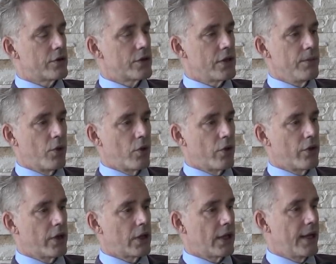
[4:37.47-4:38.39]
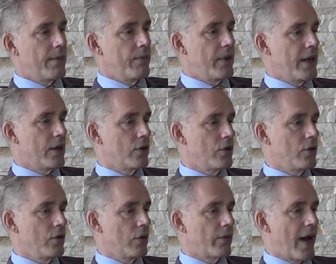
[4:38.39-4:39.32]
Seaboard that claimed they could
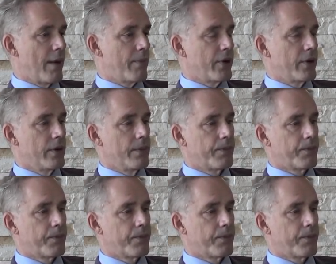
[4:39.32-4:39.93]
do a rapid